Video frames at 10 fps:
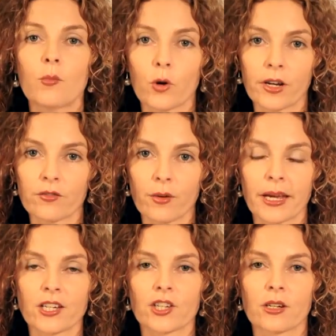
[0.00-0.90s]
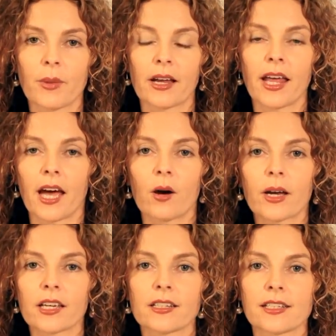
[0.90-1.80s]
more information about how I
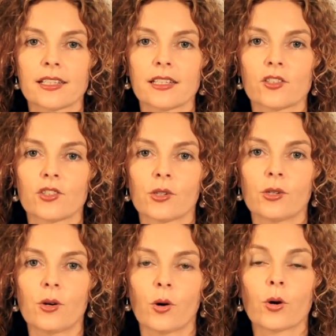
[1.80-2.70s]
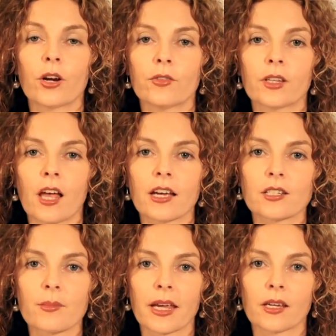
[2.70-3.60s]
can assist you, or if you'd like to
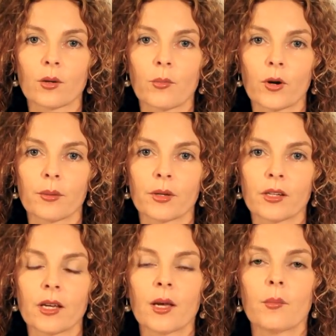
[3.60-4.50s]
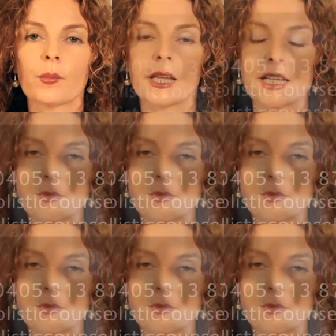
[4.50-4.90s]
make an appointment, please